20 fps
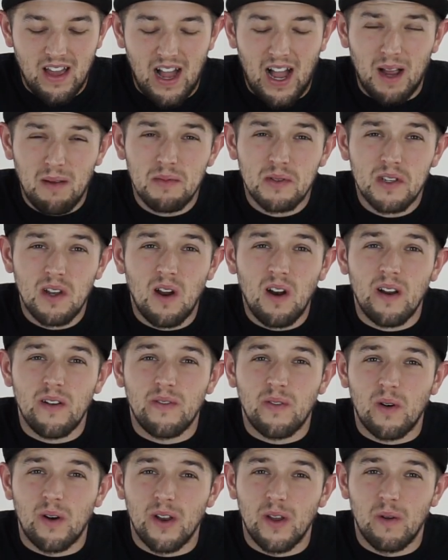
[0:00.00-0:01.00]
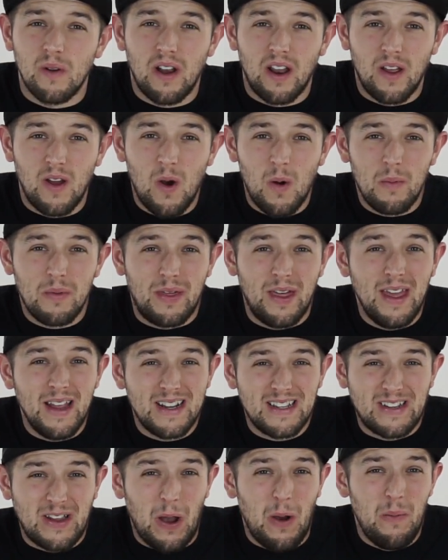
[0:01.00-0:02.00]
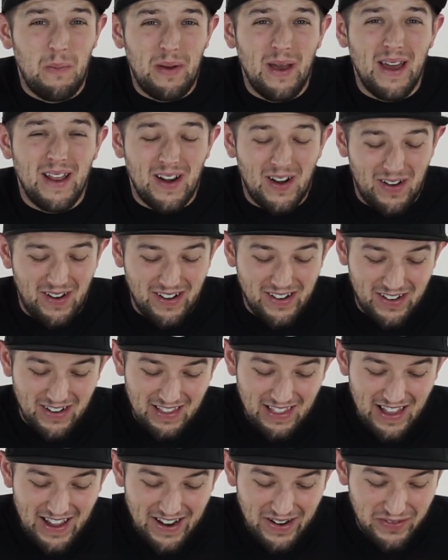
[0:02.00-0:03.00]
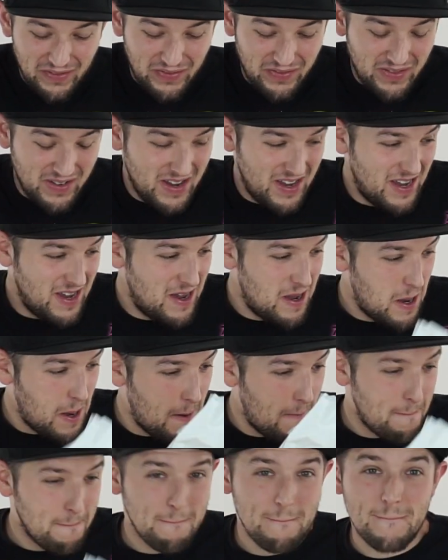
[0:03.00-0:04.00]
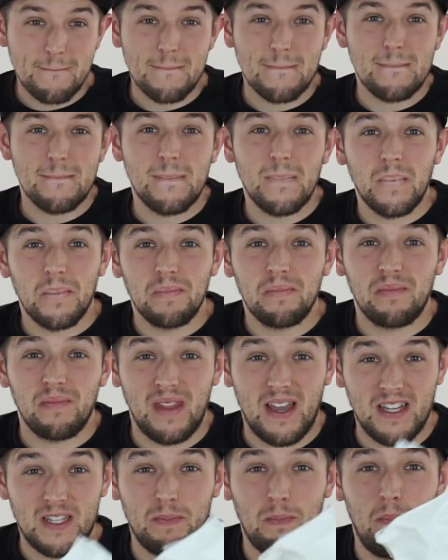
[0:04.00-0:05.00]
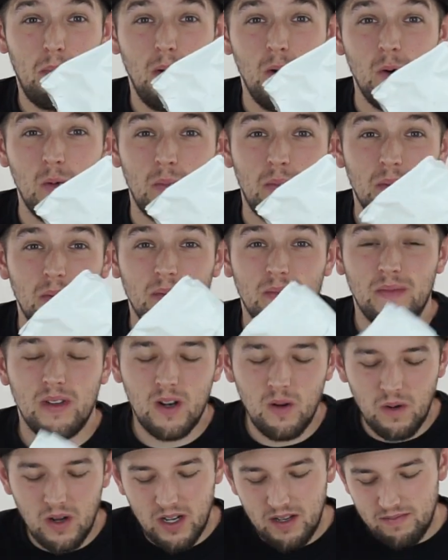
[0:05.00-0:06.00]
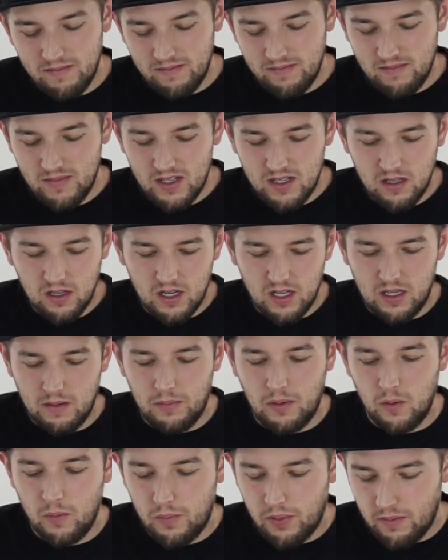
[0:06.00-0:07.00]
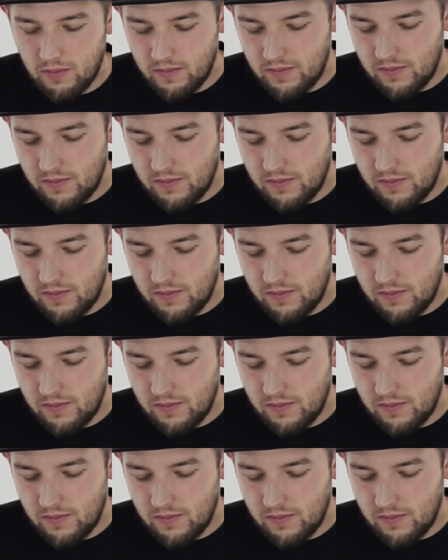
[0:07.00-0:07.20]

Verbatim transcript: I'm sorry for you, and I hope things go better in your life. That's poop. You know what? Let's look at the poop.